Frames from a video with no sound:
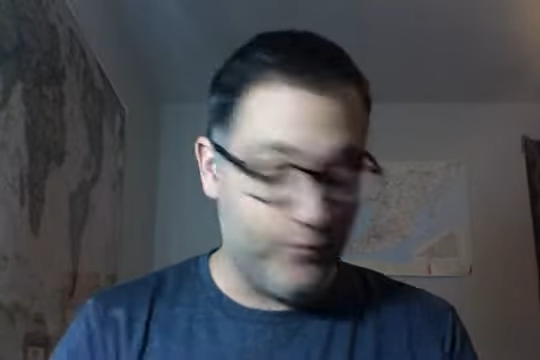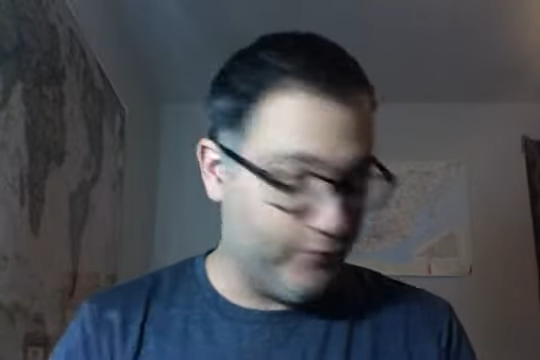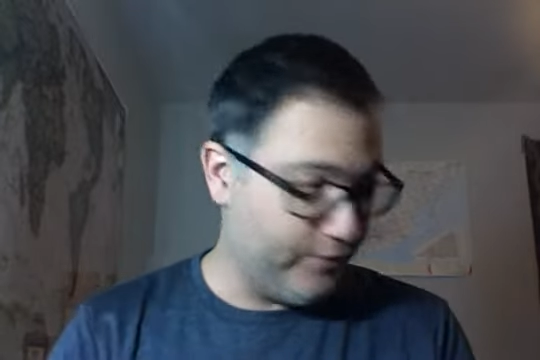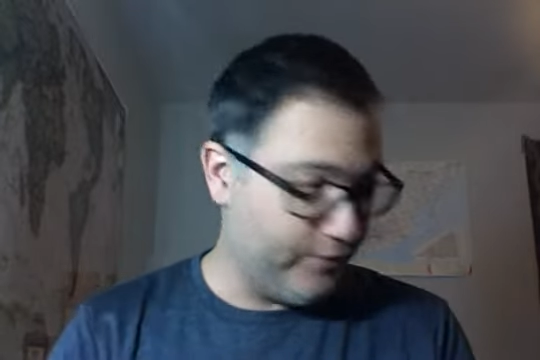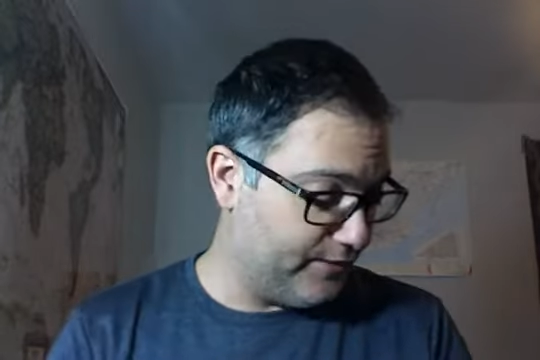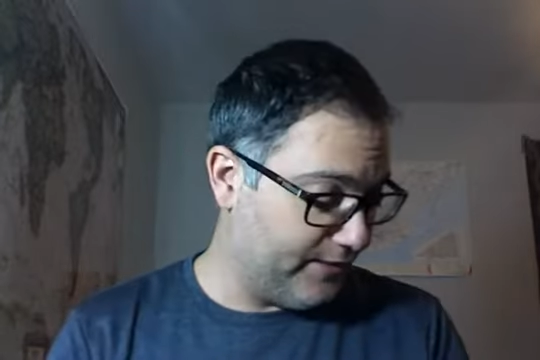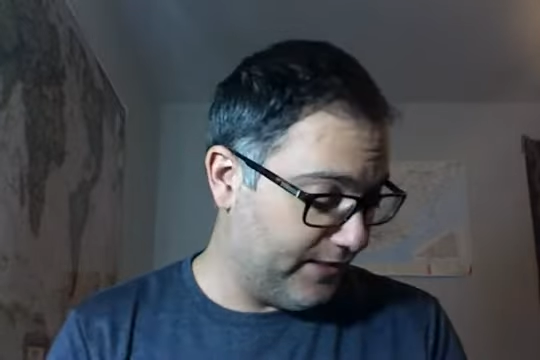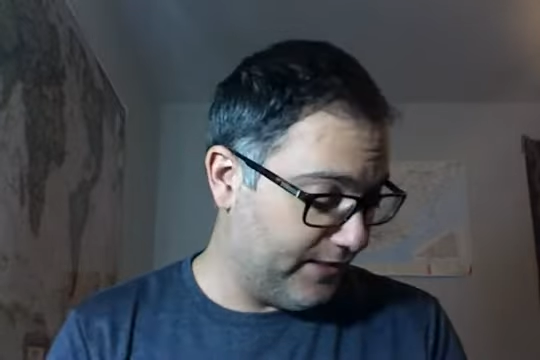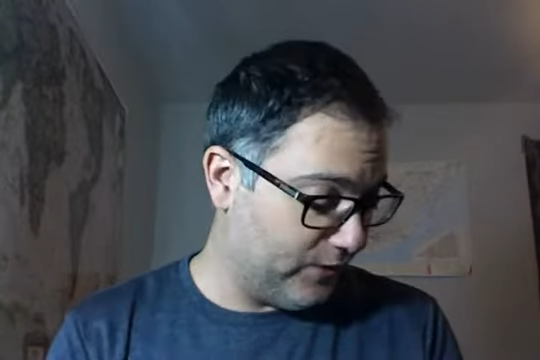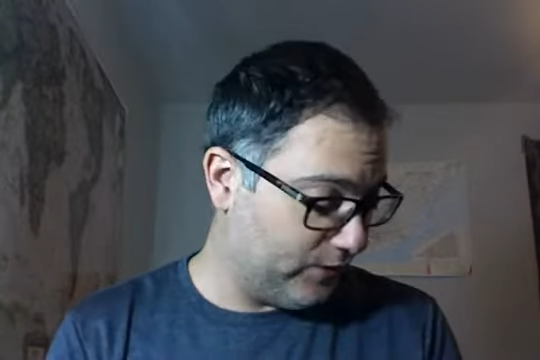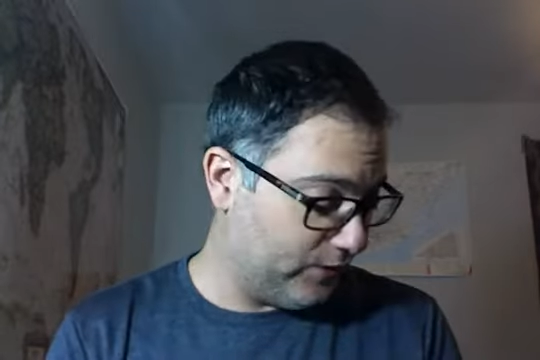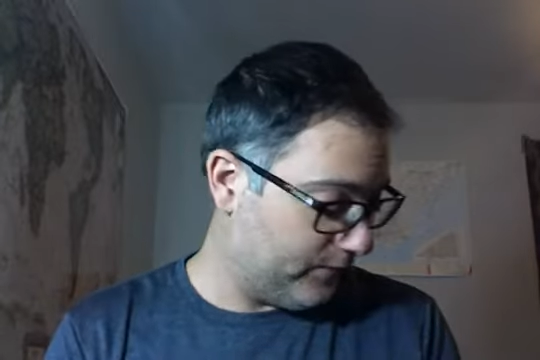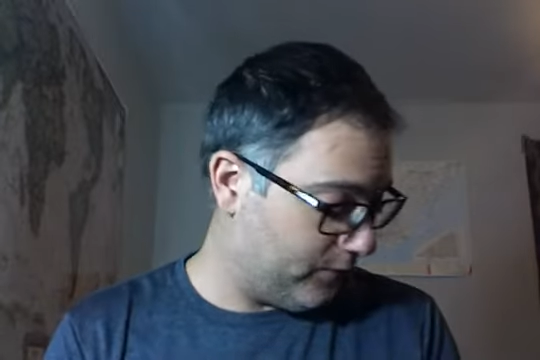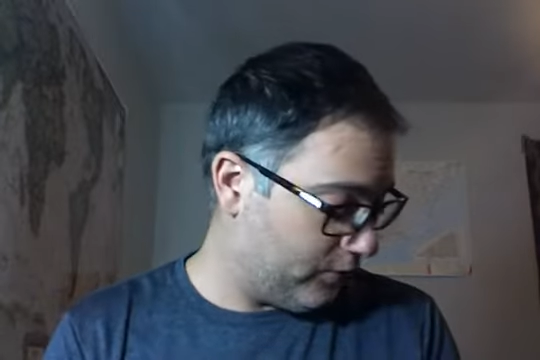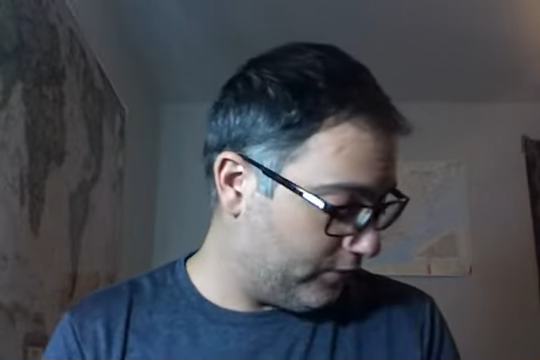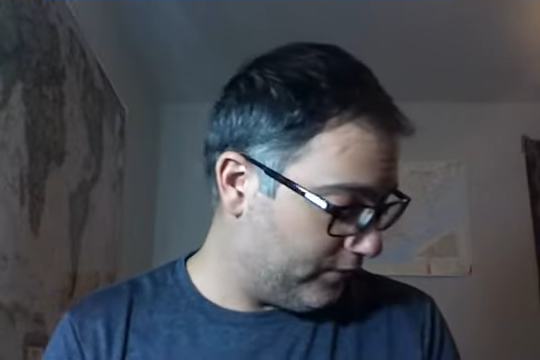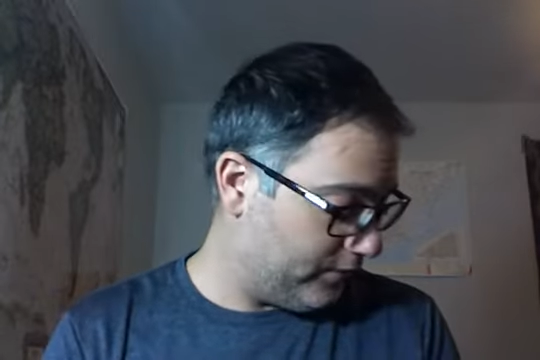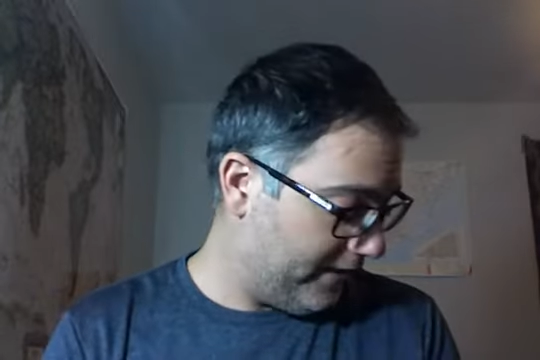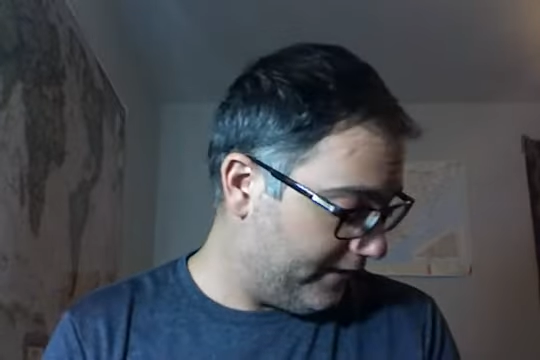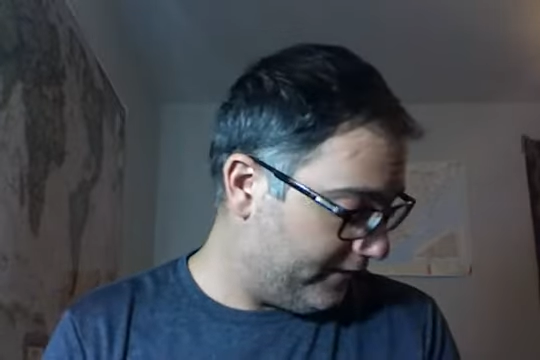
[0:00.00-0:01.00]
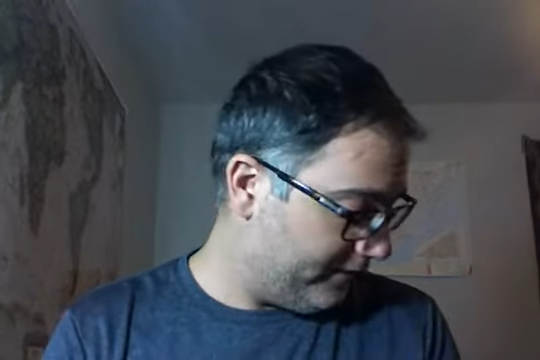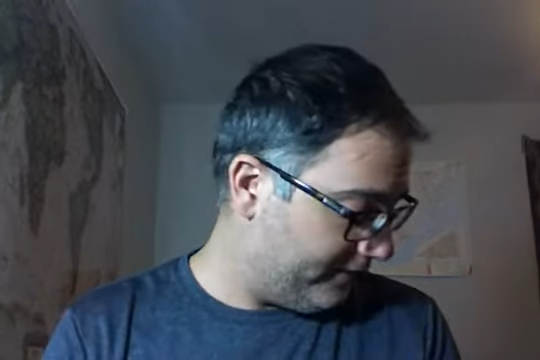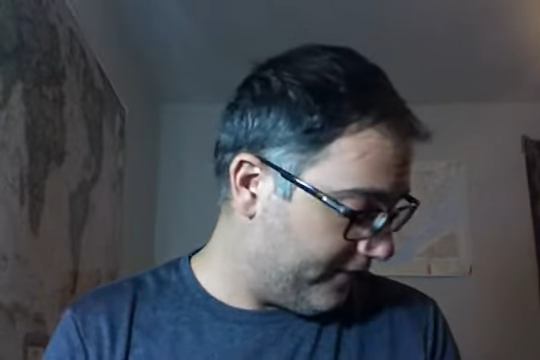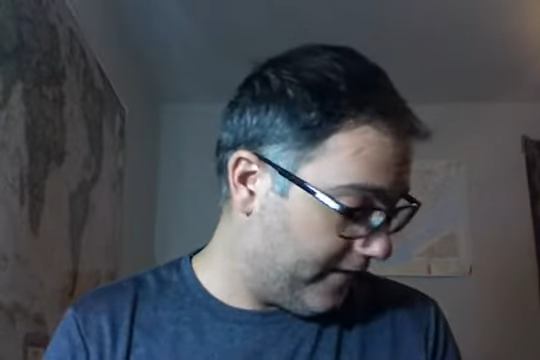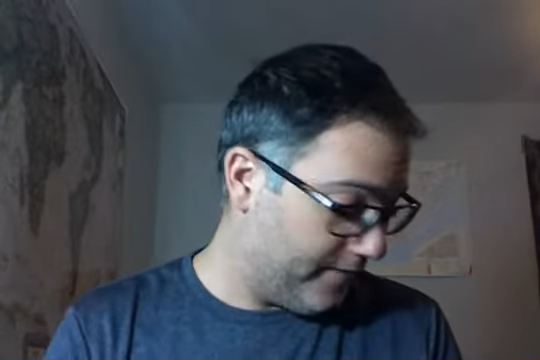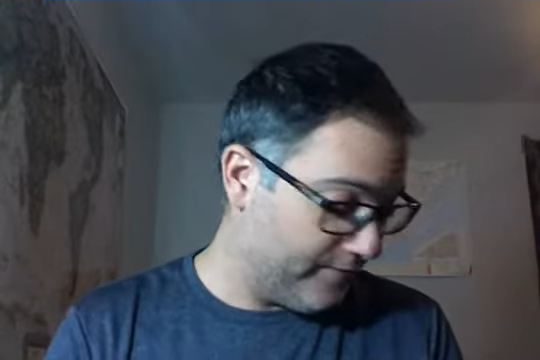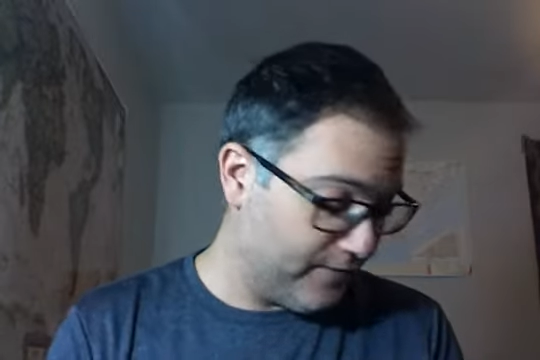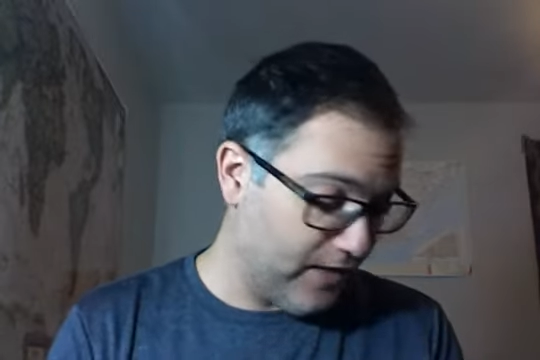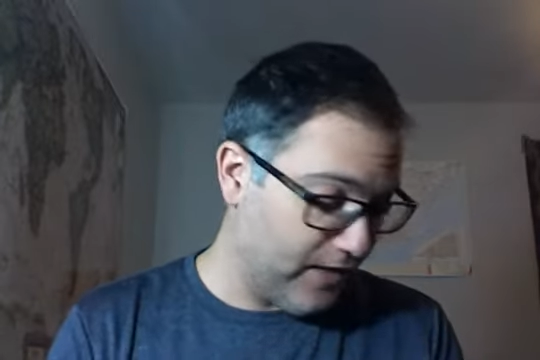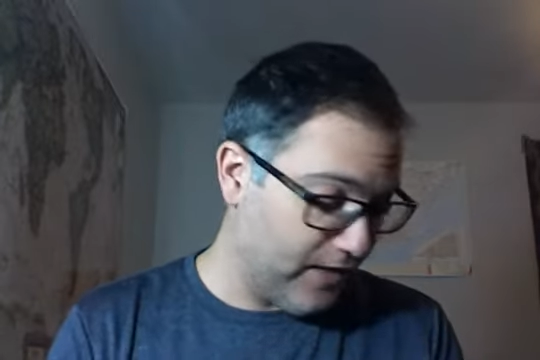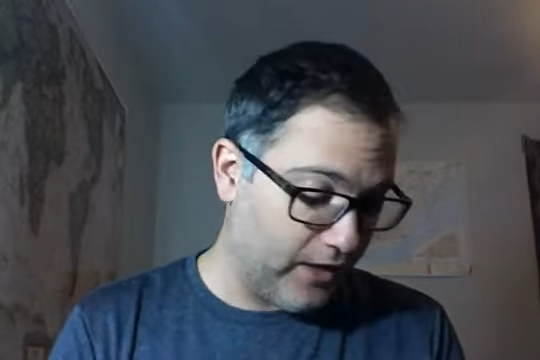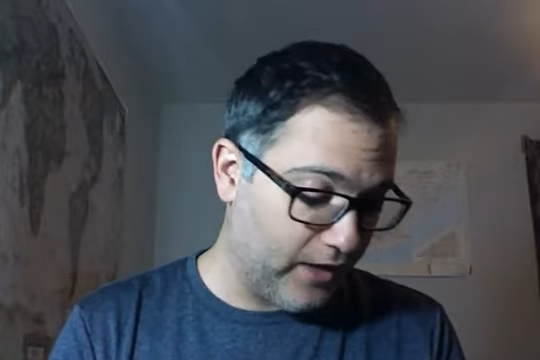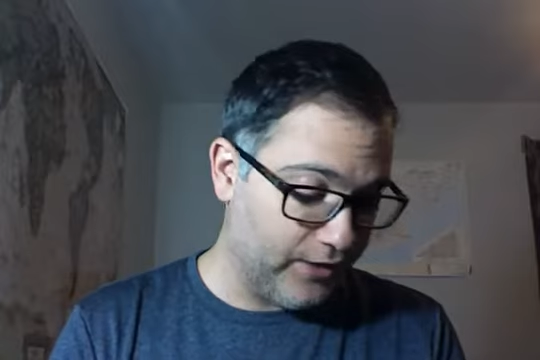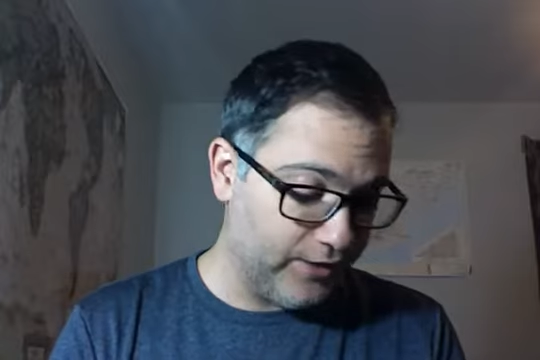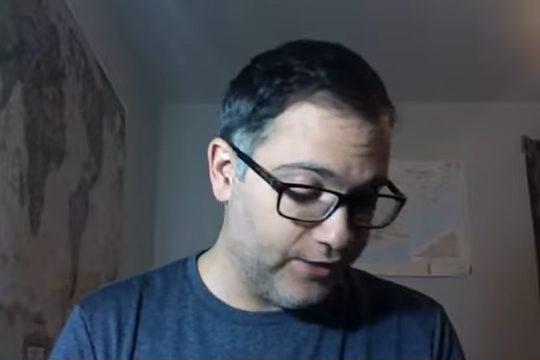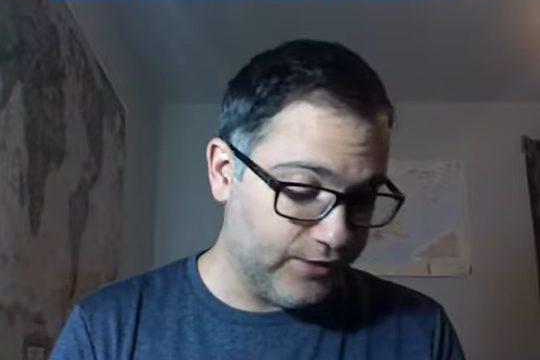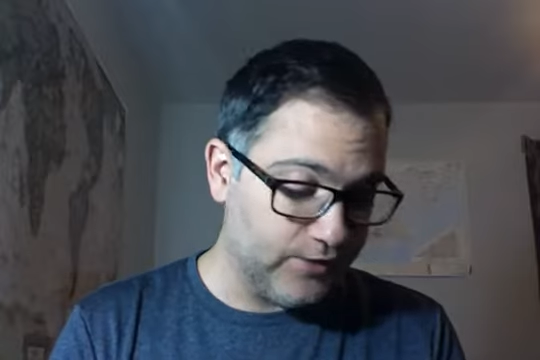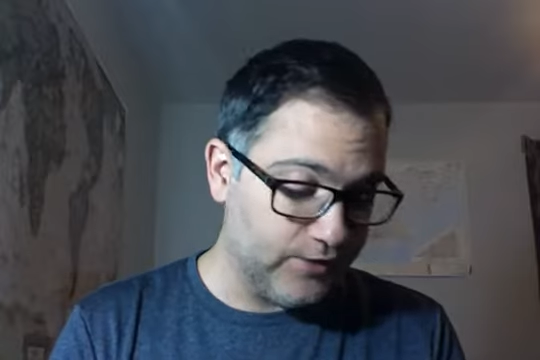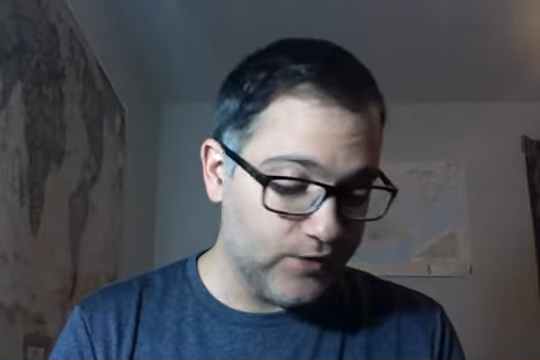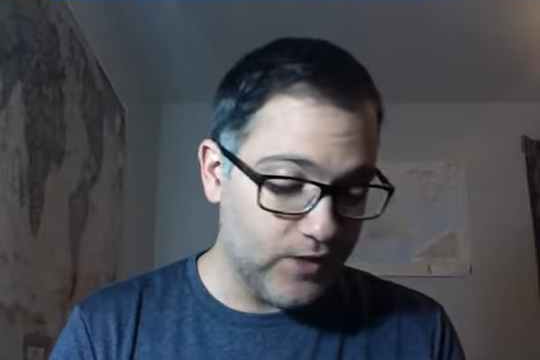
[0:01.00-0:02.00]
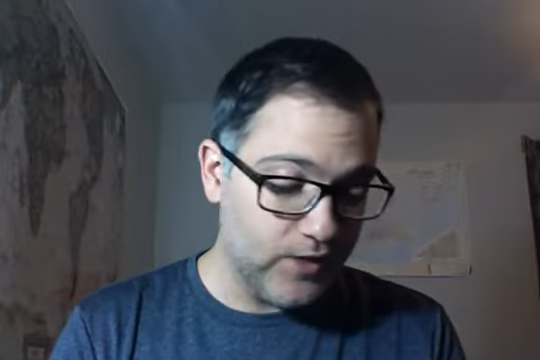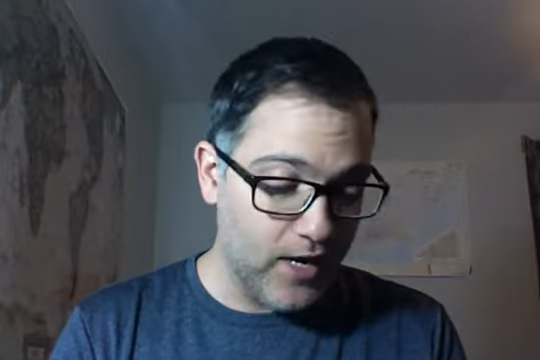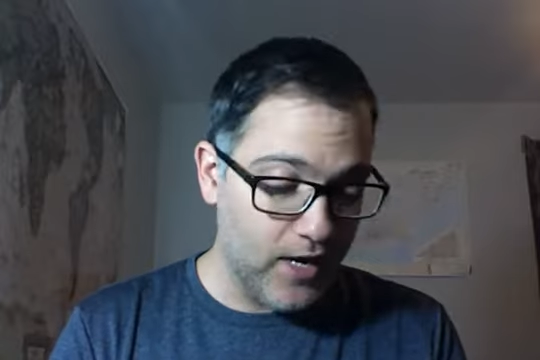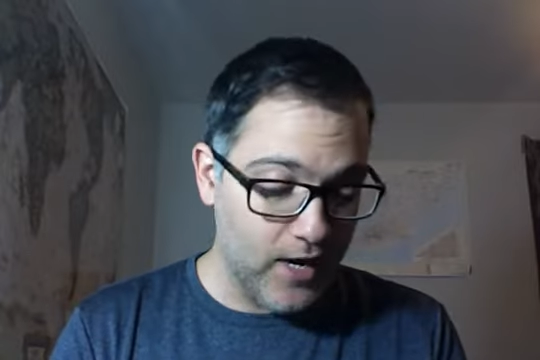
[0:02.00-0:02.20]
It retails for $95,